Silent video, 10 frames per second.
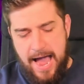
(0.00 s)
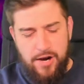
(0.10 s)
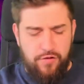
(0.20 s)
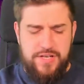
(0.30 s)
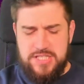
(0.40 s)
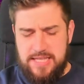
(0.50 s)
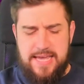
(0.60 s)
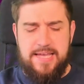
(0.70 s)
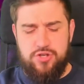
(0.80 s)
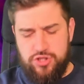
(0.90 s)
And
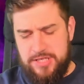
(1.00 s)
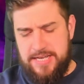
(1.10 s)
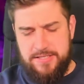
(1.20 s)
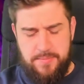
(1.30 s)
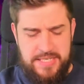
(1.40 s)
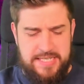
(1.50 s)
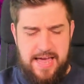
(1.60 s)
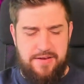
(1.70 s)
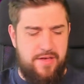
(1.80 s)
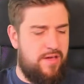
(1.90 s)
obviously, it does need to be
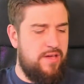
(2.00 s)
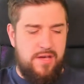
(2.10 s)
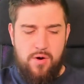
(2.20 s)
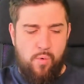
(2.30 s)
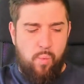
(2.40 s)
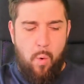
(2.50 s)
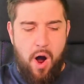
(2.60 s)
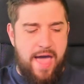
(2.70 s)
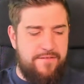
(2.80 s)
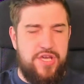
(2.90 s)
said that
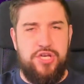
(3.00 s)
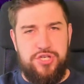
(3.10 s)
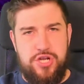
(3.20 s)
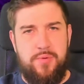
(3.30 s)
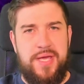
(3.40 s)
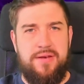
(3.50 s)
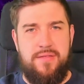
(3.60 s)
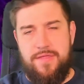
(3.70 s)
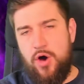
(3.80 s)
whatever you're doing,